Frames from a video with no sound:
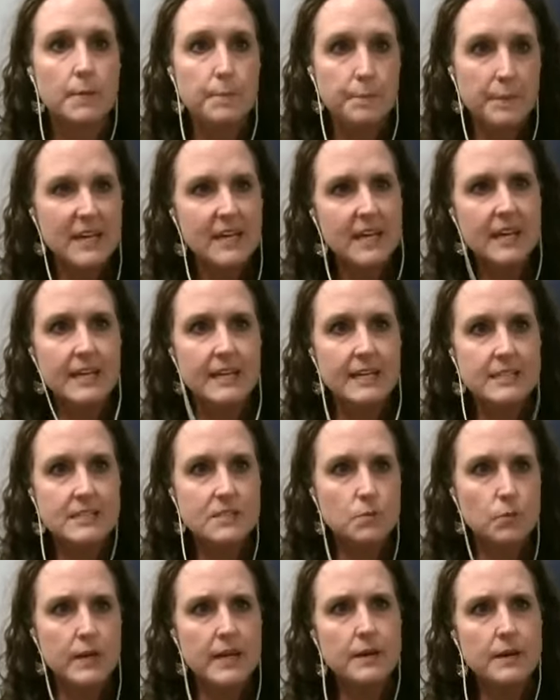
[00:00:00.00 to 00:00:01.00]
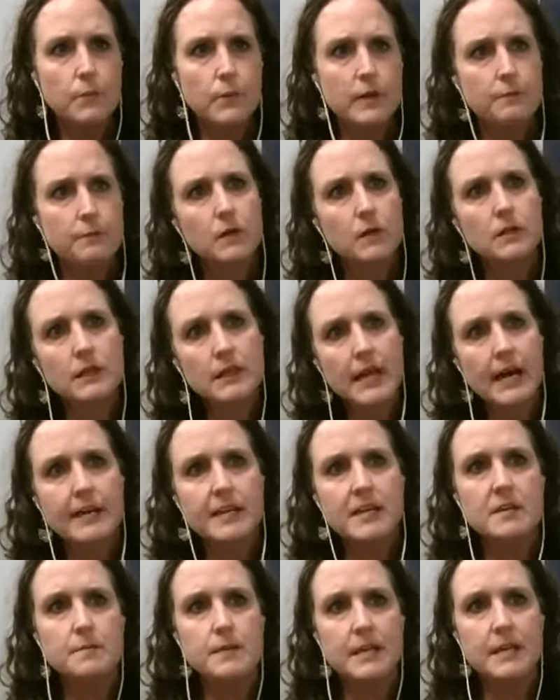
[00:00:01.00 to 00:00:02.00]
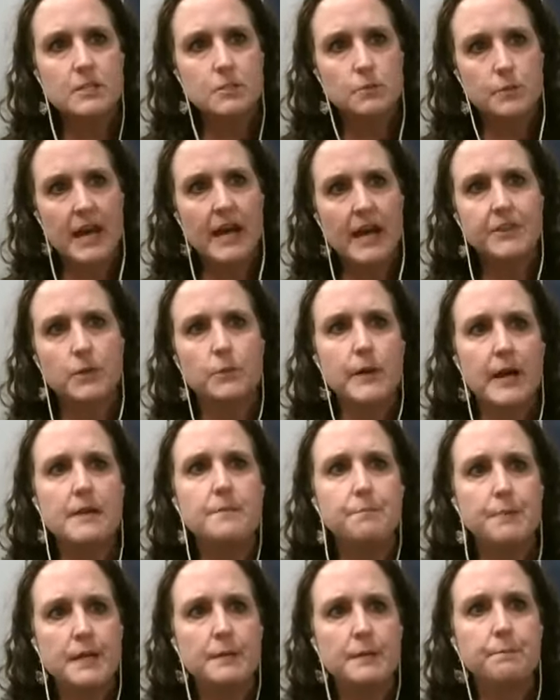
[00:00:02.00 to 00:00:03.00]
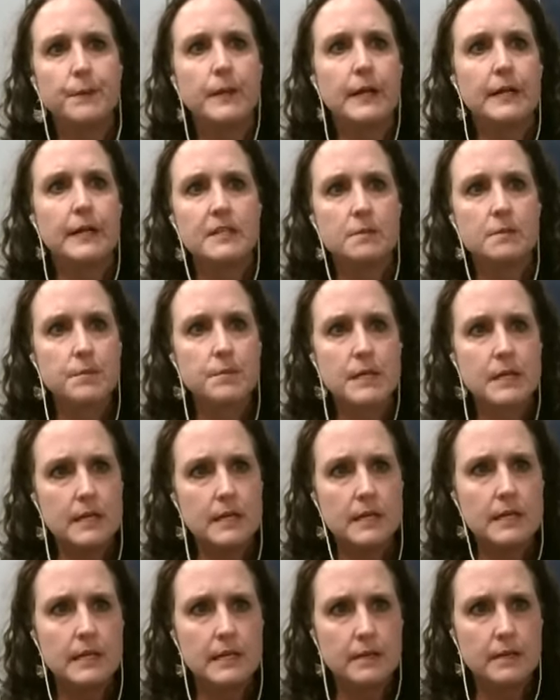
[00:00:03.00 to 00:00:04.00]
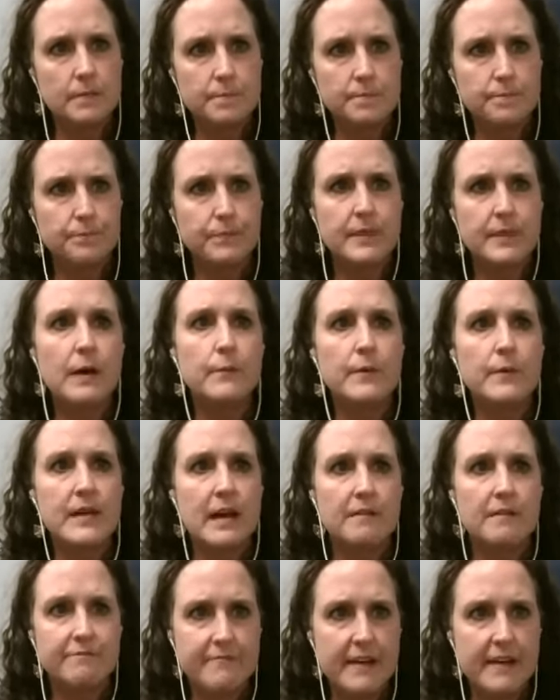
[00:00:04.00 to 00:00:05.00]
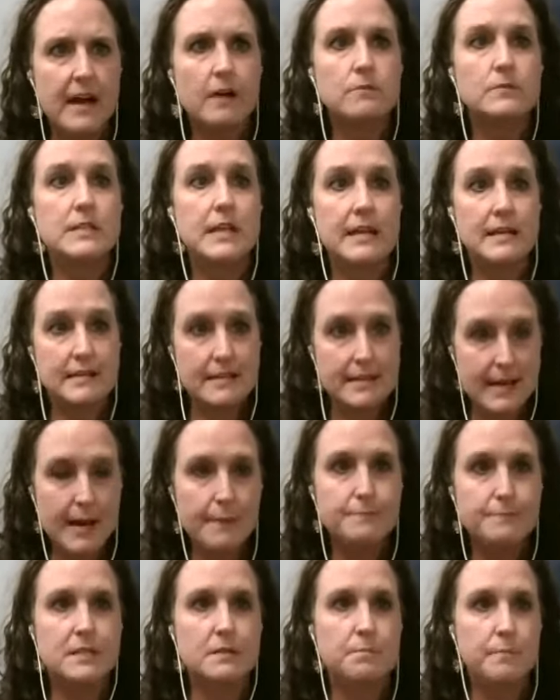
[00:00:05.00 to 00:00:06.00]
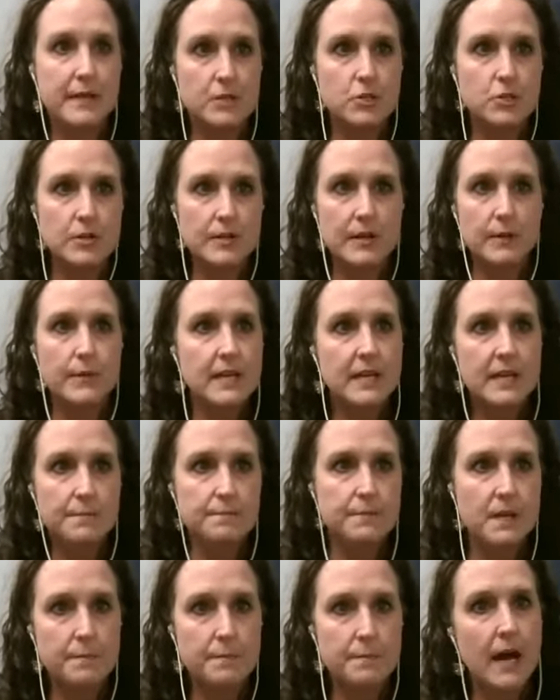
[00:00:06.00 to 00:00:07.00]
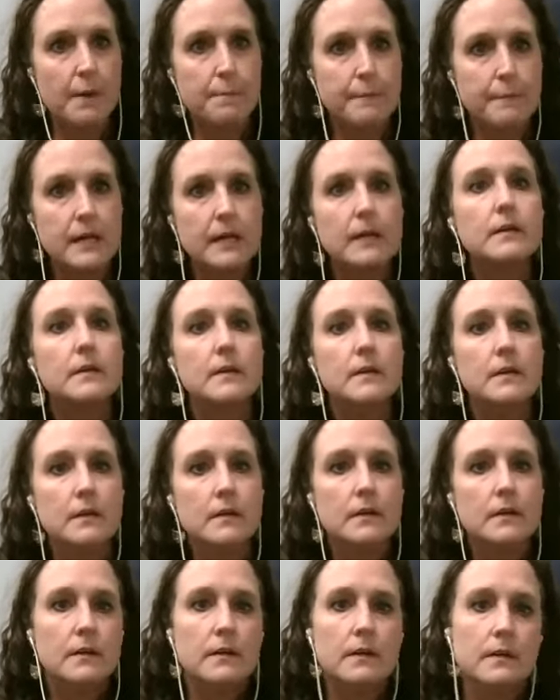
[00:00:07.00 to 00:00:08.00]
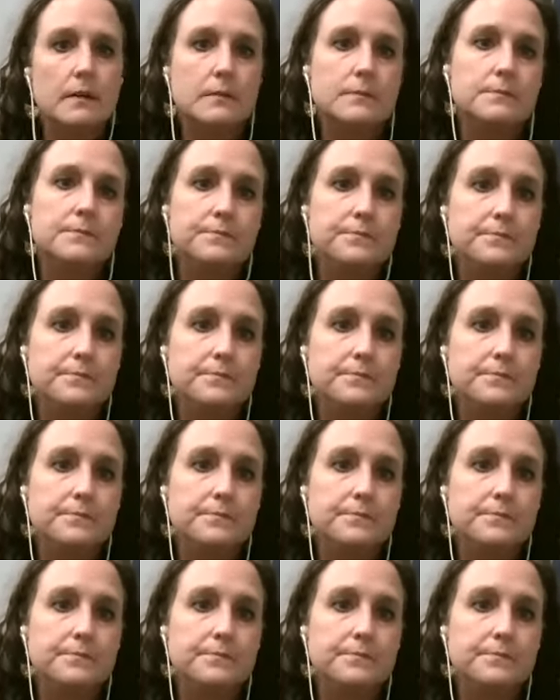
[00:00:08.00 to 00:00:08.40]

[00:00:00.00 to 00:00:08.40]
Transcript: But again, it's, we, we were lucky because we had the right people at the beginning that we have found and kept and made sure that we keep them happy. Okay,